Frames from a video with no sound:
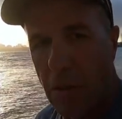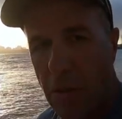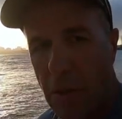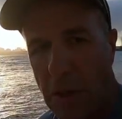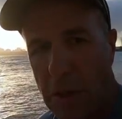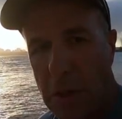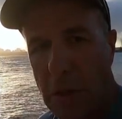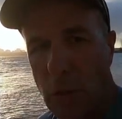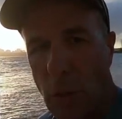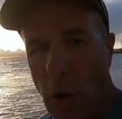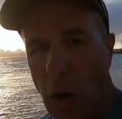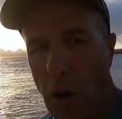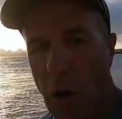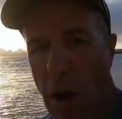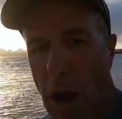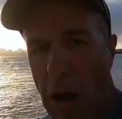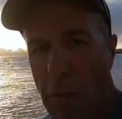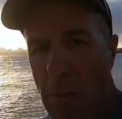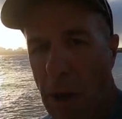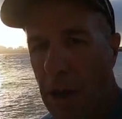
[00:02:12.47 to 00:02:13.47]
this is where
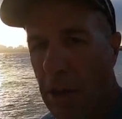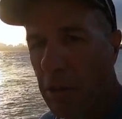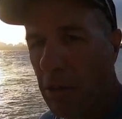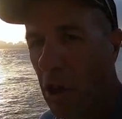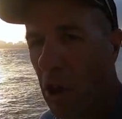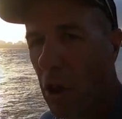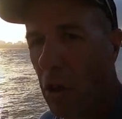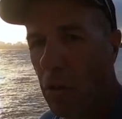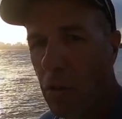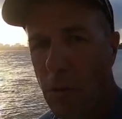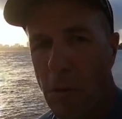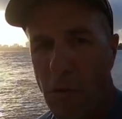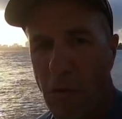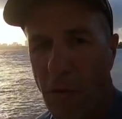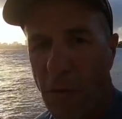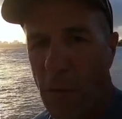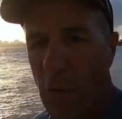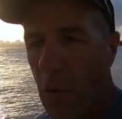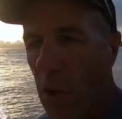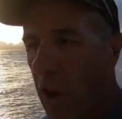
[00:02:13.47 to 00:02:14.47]
I might go. There's a
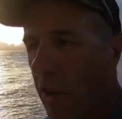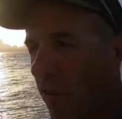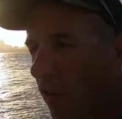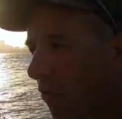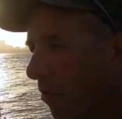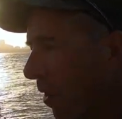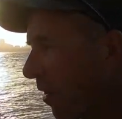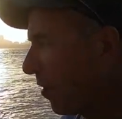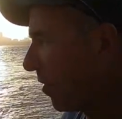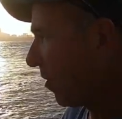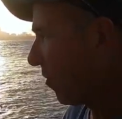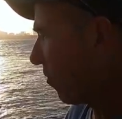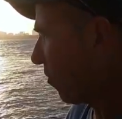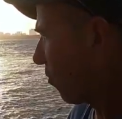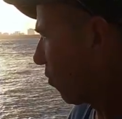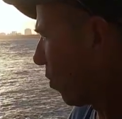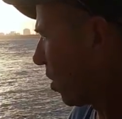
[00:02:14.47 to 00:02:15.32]
few others, but this is